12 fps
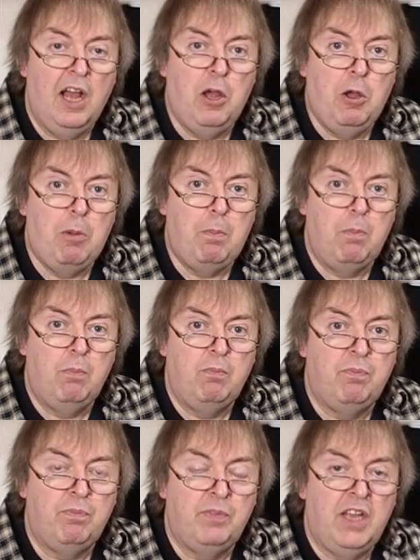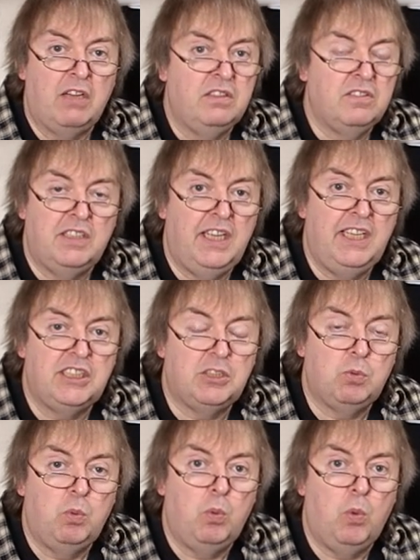You know,
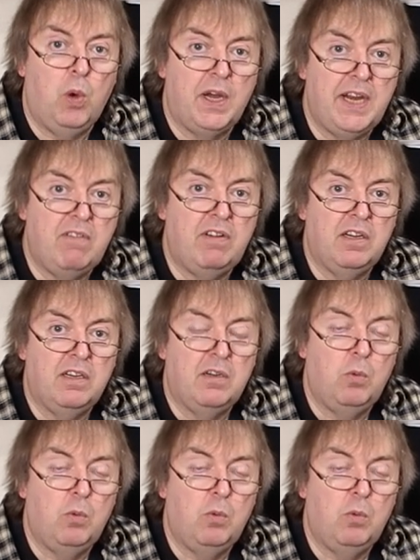it's whatever